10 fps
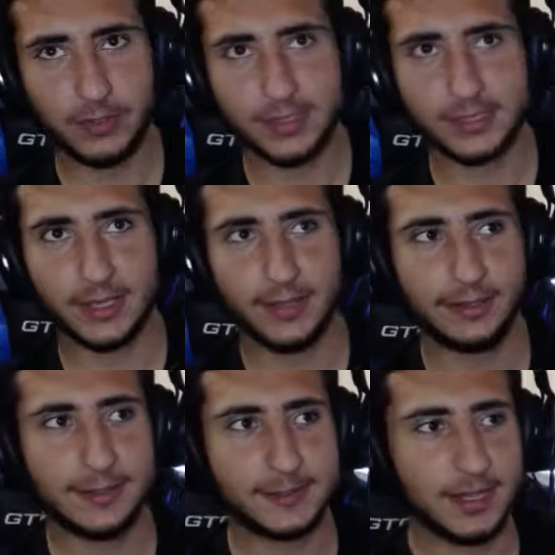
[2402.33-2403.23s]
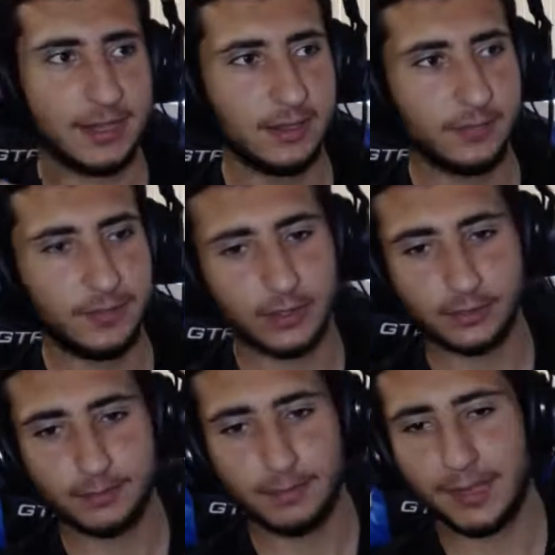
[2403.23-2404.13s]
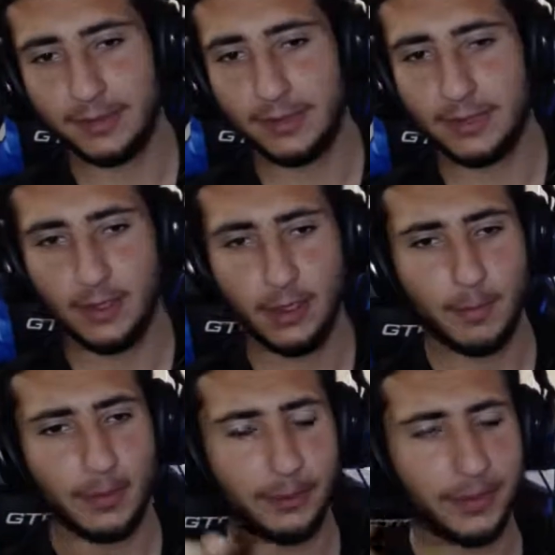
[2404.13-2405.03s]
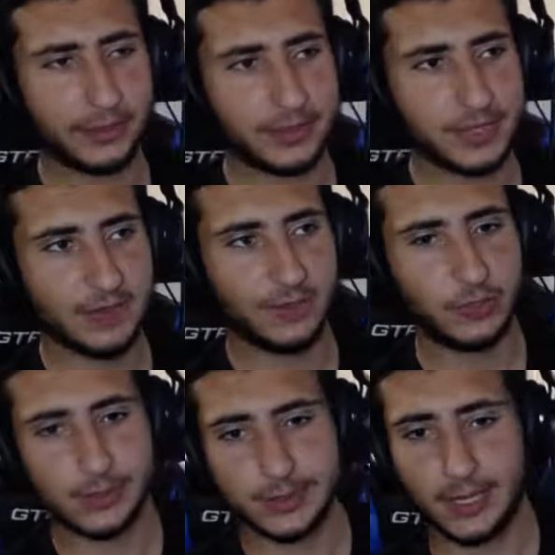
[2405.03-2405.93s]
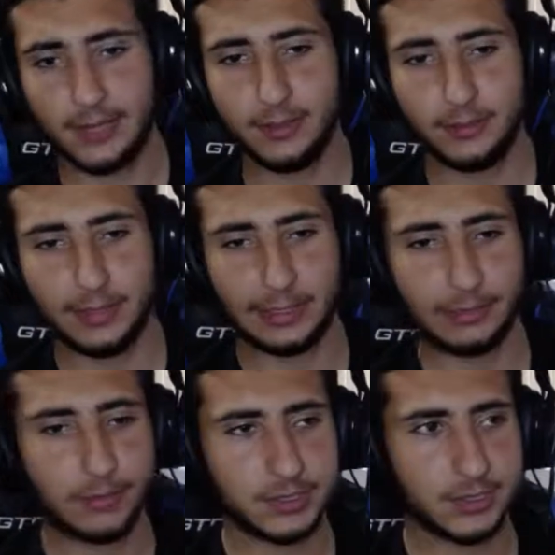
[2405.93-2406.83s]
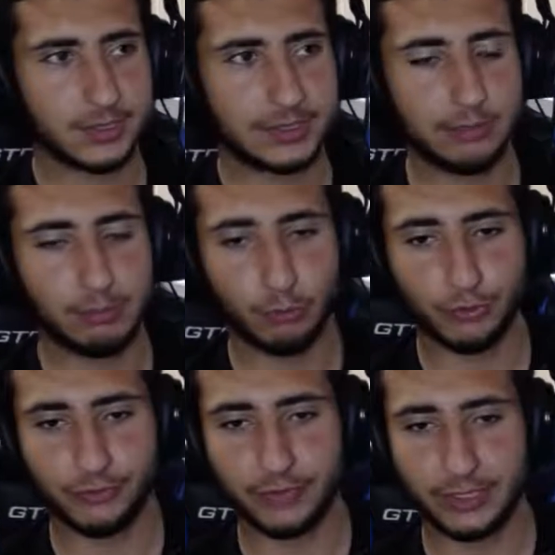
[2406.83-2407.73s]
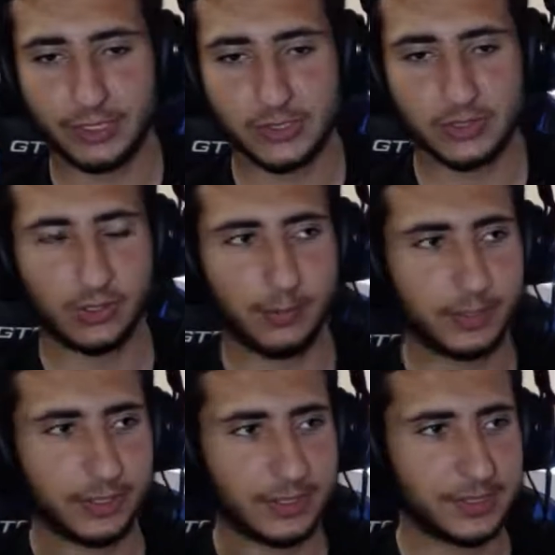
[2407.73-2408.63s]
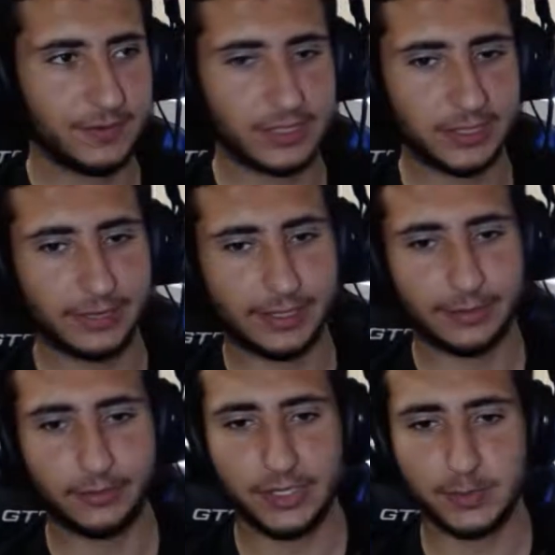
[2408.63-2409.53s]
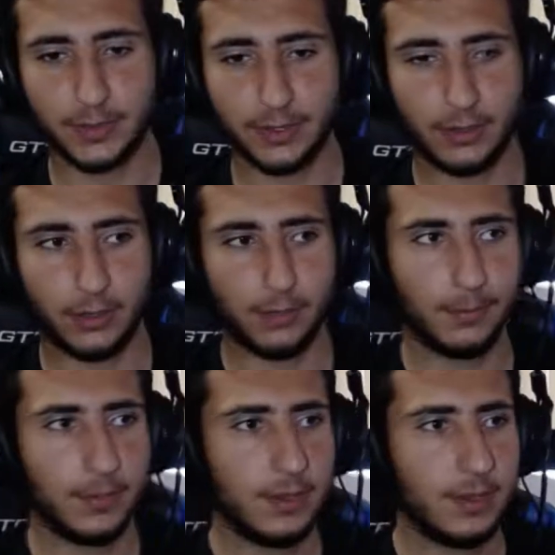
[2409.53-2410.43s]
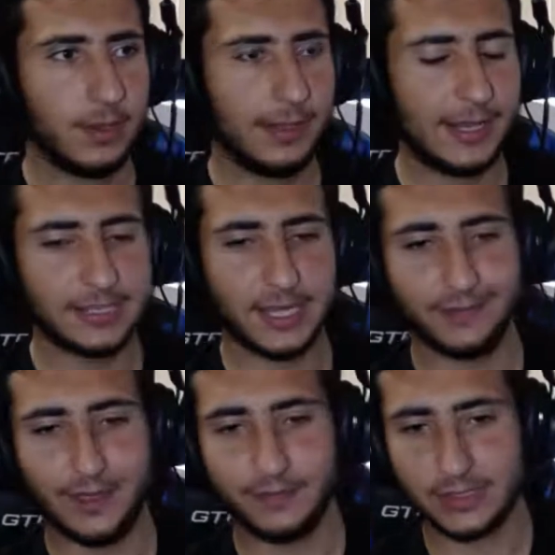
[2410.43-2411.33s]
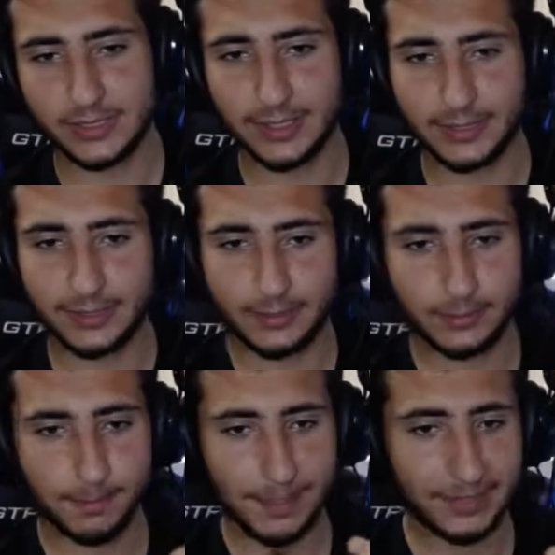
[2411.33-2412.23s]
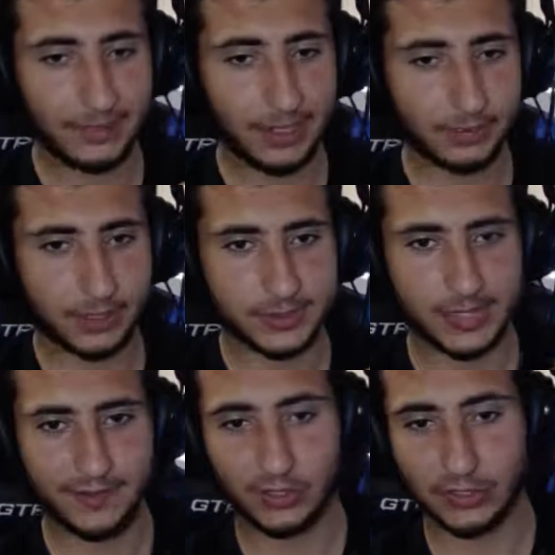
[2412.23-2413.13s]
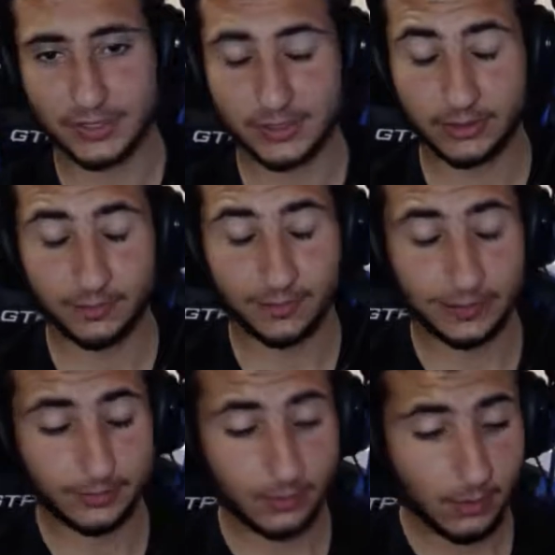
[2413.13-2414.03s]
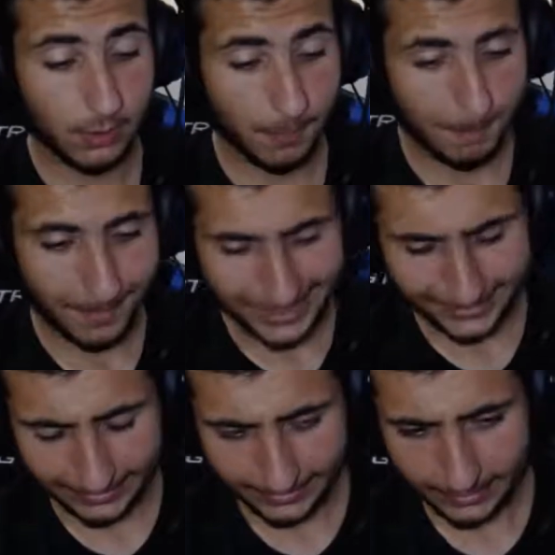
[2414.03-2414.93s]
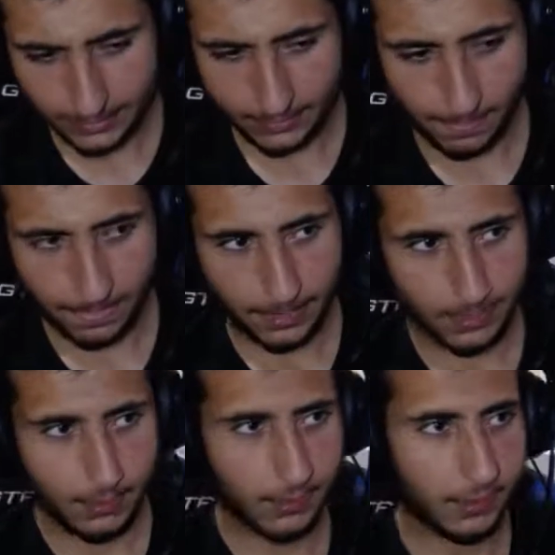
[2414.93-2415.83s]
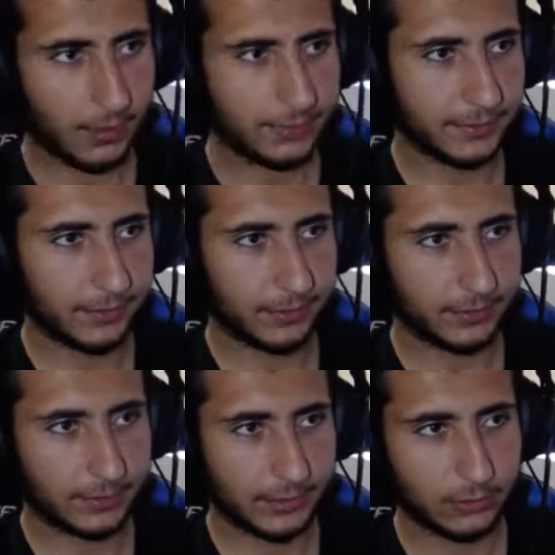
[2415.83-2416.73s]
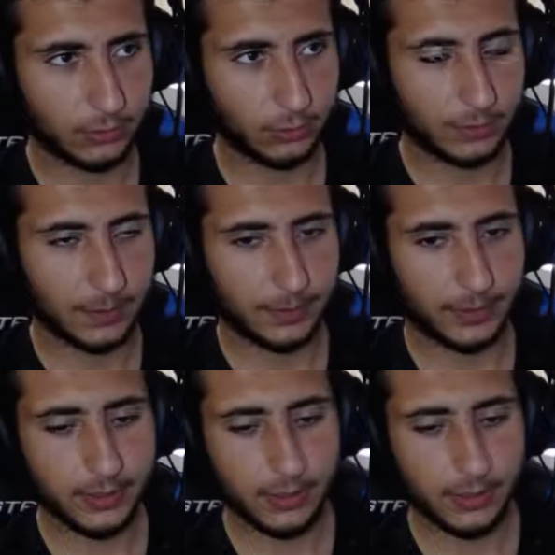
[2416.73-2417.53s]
in signing, let's say we got Mendy, But I'm not gonna say we're gonna sign Declan Rice because it's a little bit more tricky. So I'm not gonna say we sign Declan Rice, but let's say when we sign Mendy, I'm gonna say we're gonna start with Mendy on the goalkeeper,